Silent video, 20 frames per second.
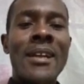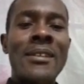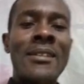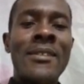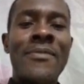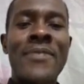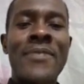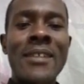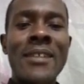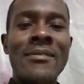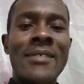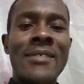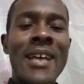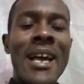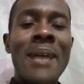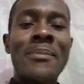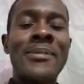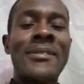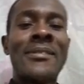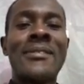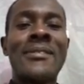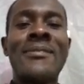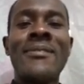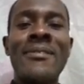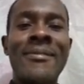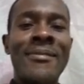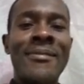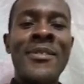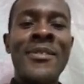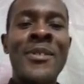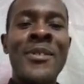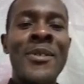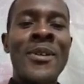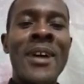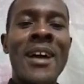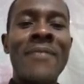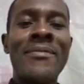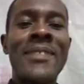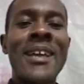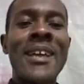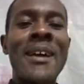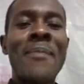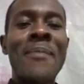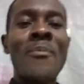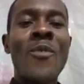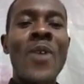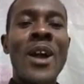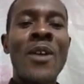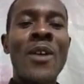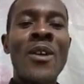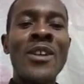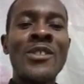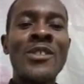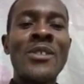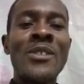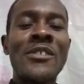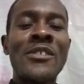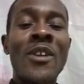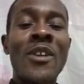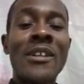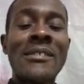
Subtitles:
We are going to discuss them in detail as we go forward.